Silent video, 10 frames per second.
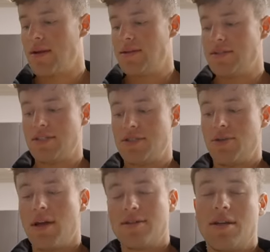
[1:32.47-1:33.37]
it says
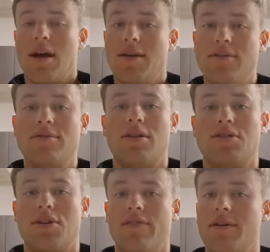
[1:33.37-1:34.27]
2,000 IU's a
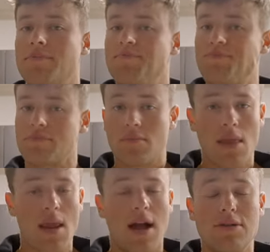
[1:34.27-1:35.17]
serving.
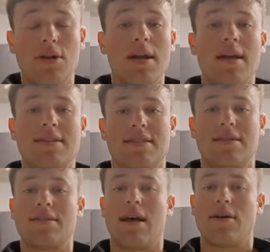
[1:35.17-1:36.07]
I try to get
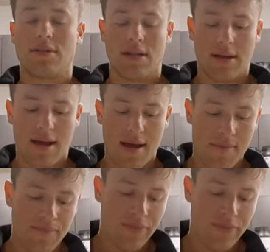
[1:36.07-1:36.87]
6,000 a day.